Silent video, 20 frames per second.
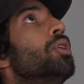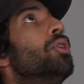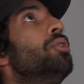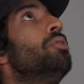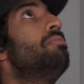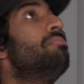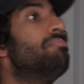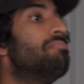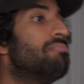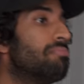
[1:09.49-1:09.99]

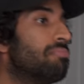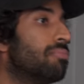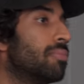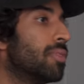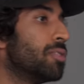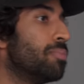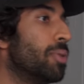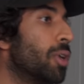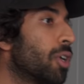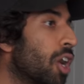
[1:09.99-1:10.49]
blue?
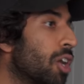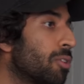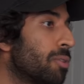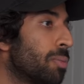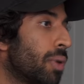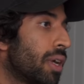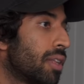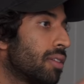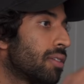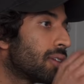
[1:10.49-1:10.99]
Is Bill
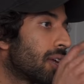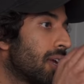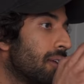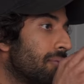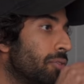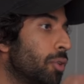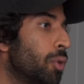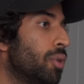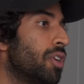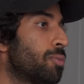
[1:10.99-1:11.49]
Cosby playing the
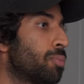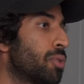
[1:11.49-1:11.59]
skin flute in